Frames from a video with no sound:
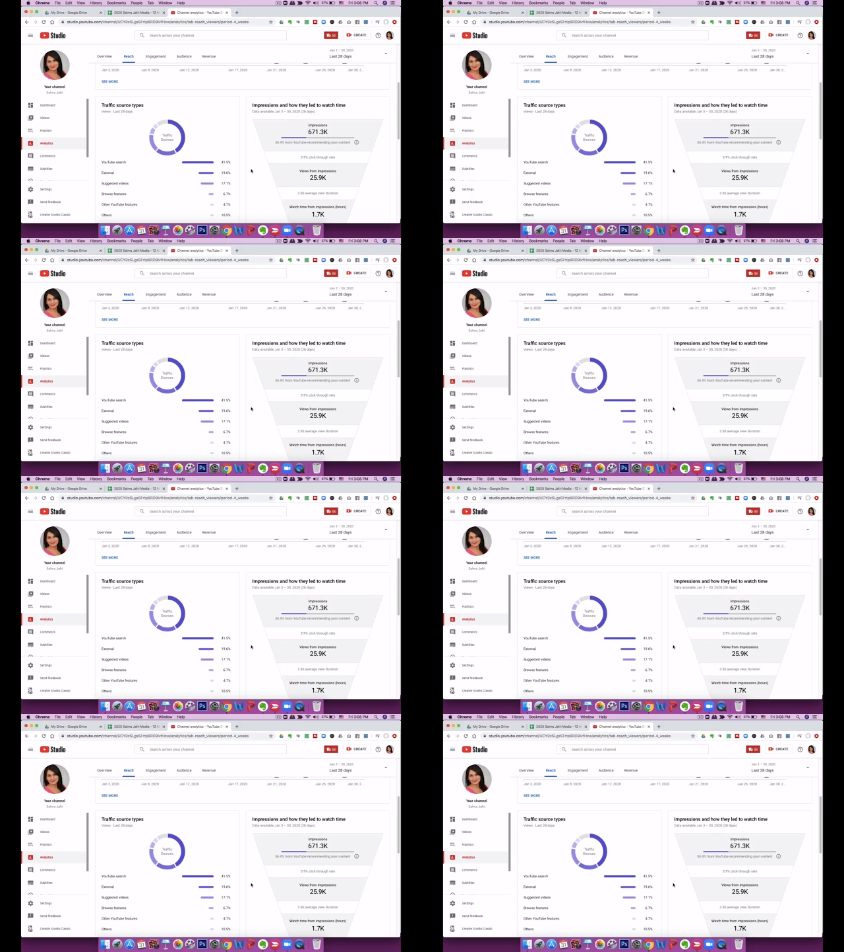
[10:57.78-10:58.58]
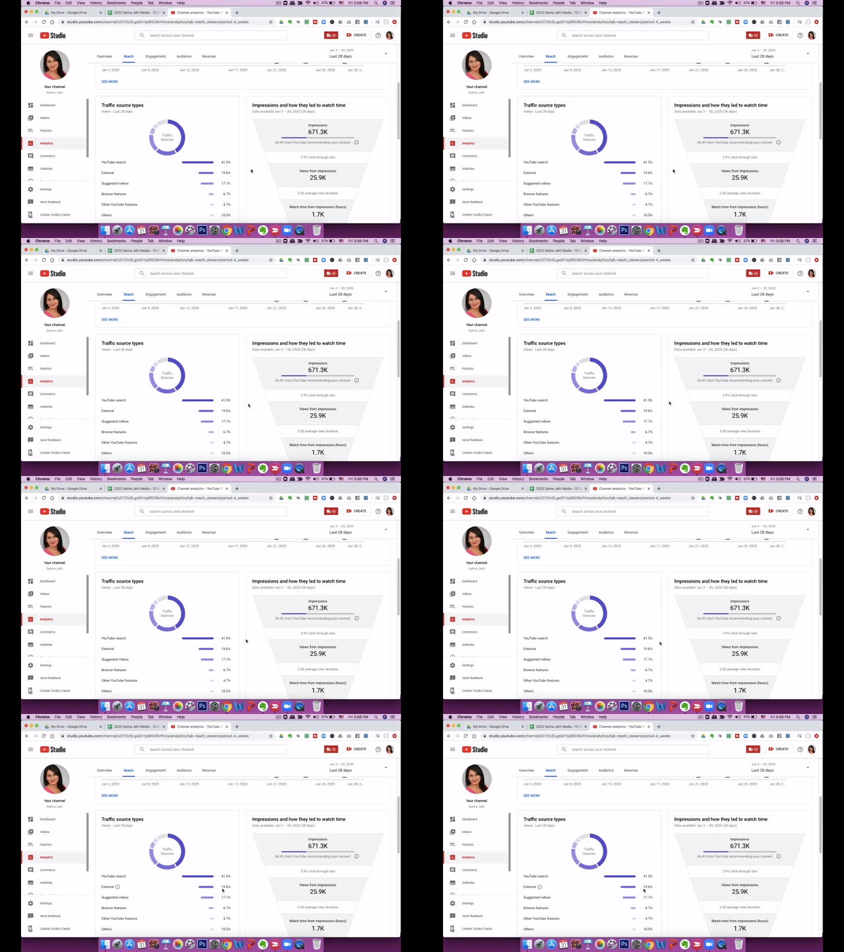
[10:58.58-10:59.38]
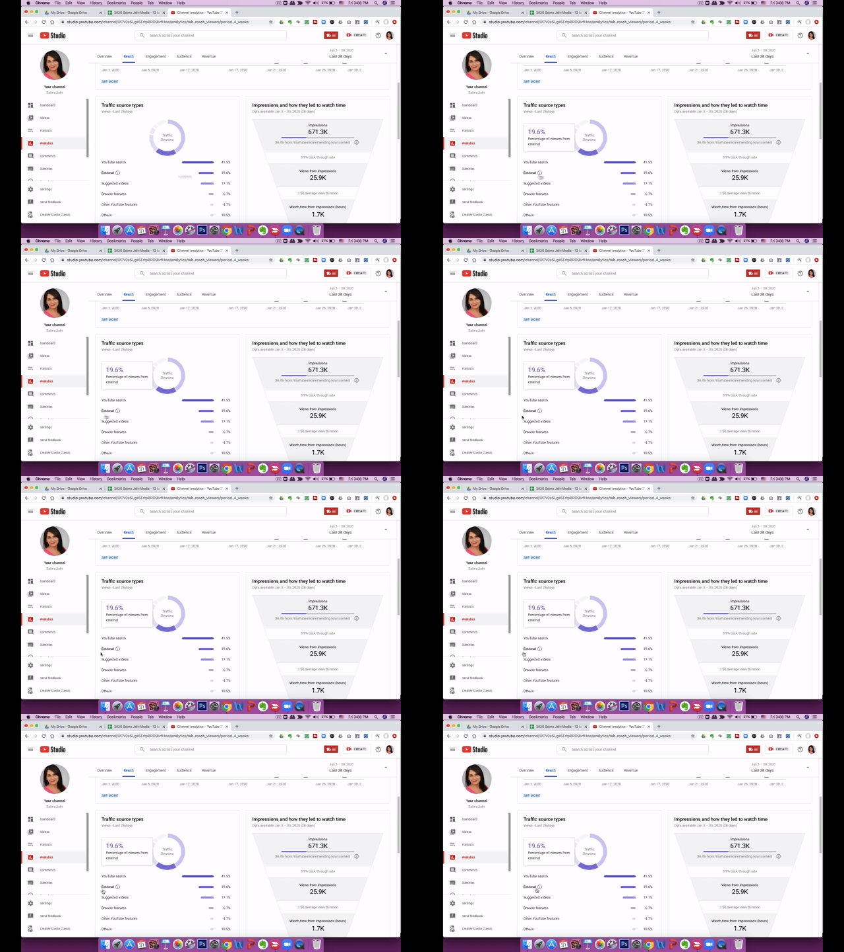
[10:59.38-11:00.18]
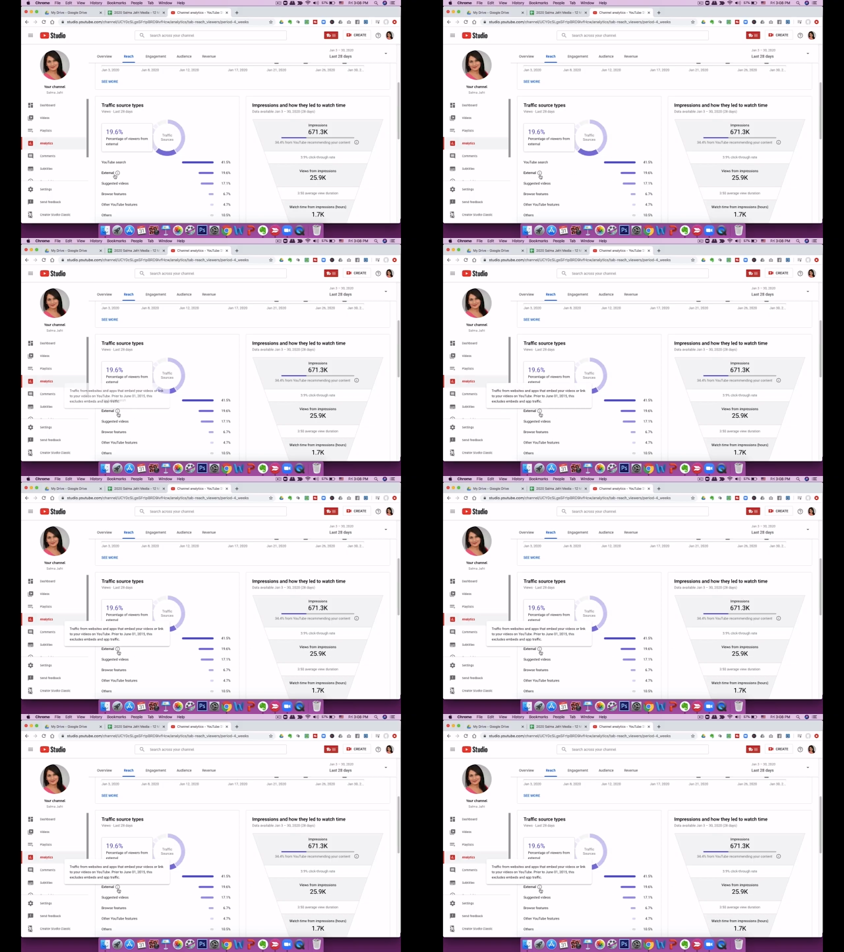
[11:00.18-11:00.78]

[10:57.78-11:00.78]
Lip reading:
Nobody's mouth can be seen.